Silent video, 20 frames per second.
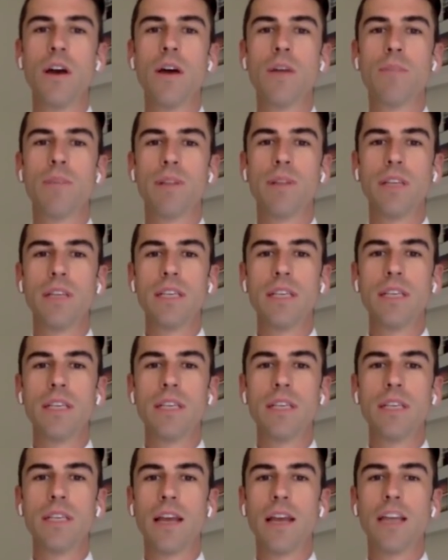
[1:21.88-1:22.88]
Police
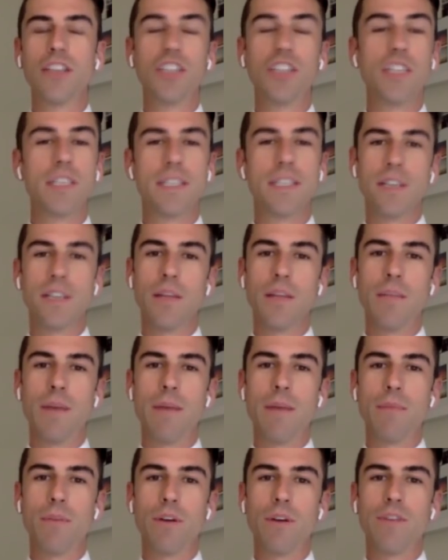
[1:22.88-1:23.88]
allege he's still a
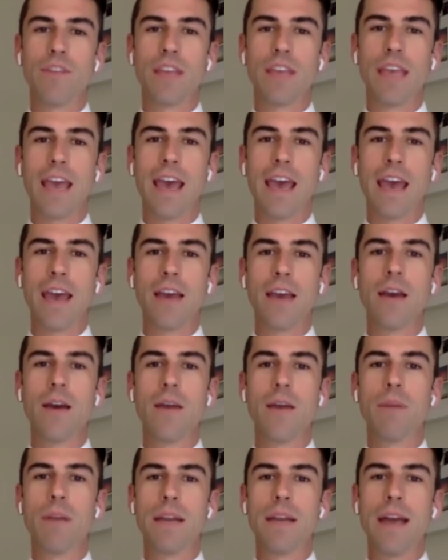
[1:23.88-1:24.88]
member of the gang,
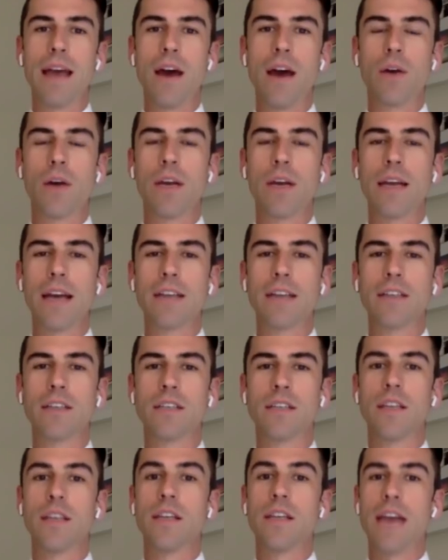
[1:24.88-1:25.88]
but now connected
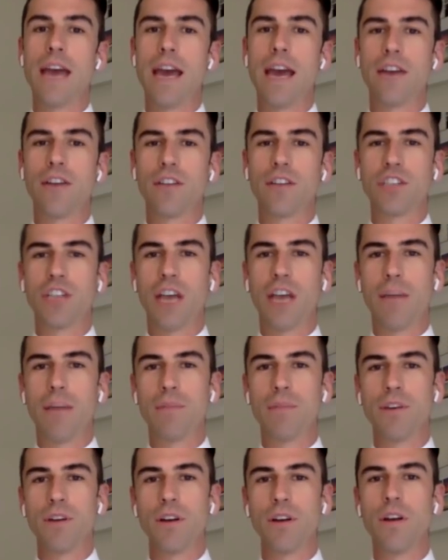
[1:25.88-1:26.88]
to the Niagara
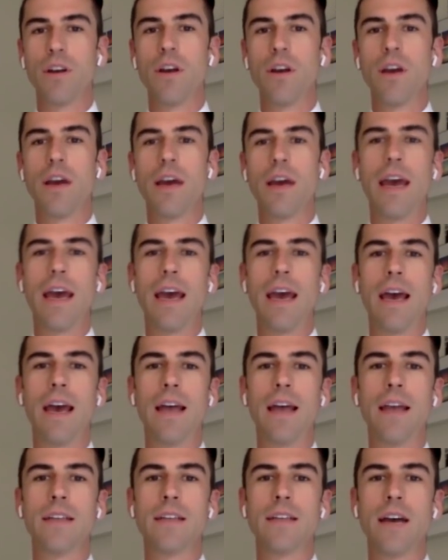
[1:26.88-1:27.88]
chapter.
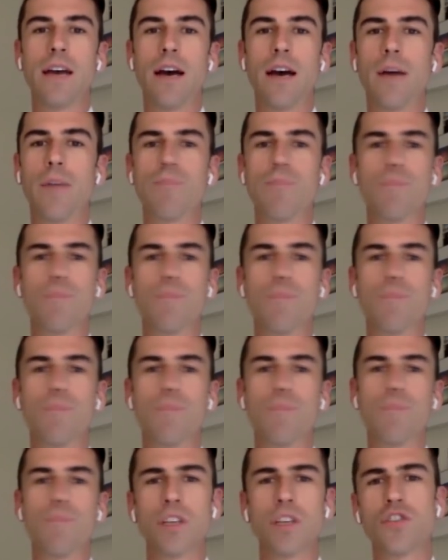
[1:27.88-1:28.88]
And he's
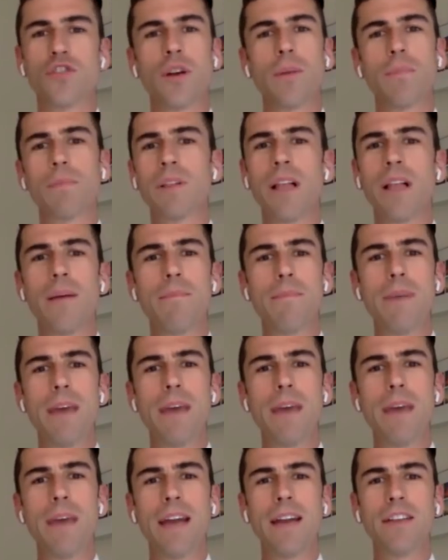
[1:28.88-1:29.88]
a former strip
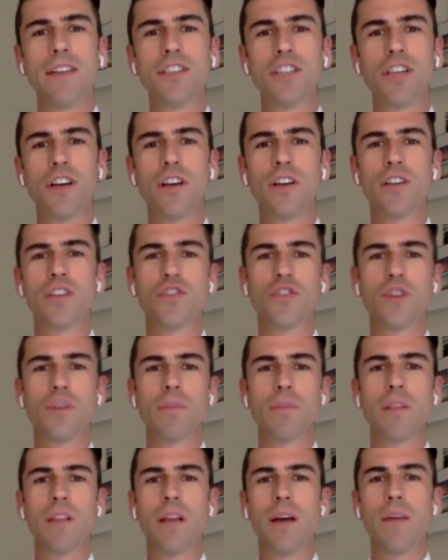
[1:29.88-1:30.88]
club manager,
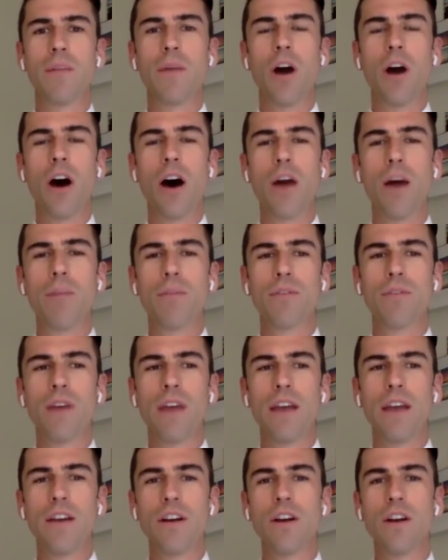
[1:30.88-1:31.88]
strip club
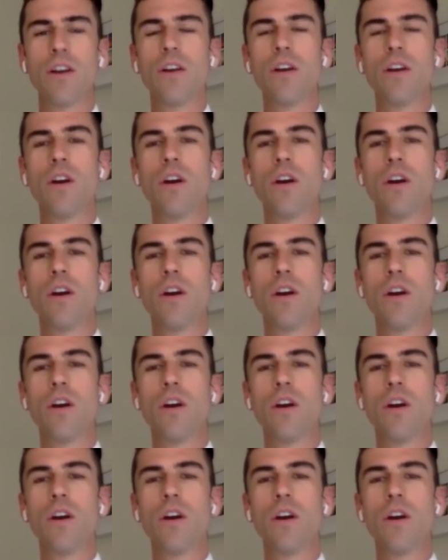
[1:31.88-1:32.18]
operator.